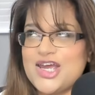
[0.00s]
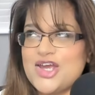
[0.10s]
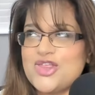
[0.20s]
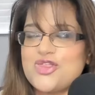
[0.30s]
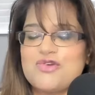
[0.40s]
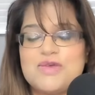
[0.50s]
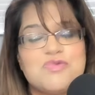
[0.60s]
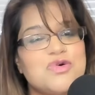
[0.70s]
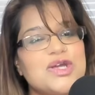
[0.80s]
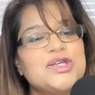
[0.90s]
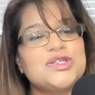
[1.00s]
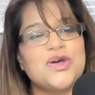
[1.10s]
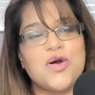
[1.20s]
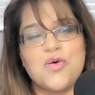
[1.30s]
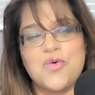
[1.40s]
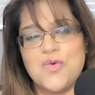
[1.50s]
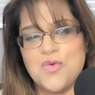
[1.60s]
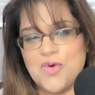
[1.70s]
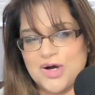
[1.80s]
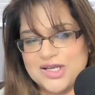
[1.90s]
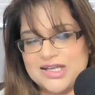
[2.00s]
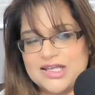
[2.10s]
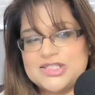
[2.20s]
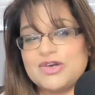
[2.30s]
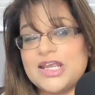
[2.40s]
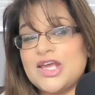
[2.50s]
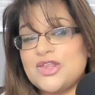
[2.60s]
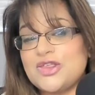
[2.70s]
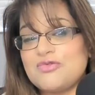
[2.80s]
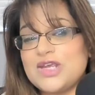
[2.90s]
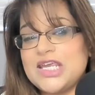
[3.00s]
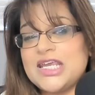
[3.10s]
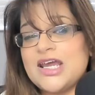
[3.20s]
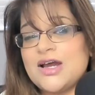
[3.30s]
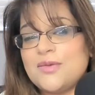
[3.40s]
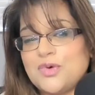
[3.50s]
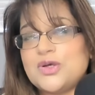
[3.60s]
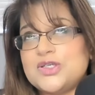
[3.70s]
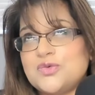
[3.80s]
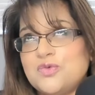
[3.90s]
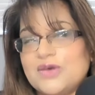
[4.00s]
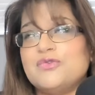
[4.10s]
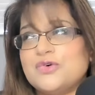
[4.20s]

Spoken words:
3.14.